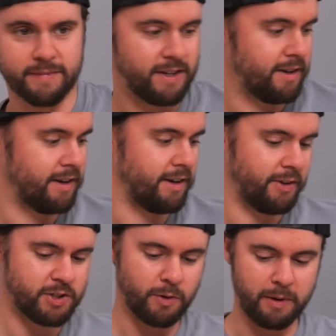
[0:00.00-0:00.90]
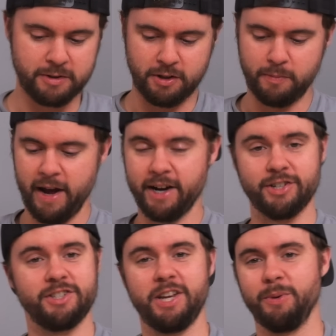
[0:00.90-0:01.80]
Let's open up this other
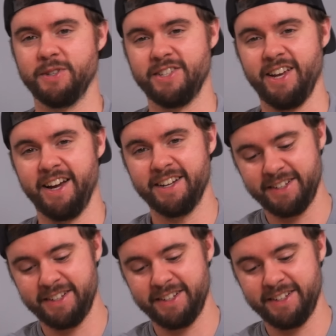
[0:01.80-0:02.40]
package and see what's inside.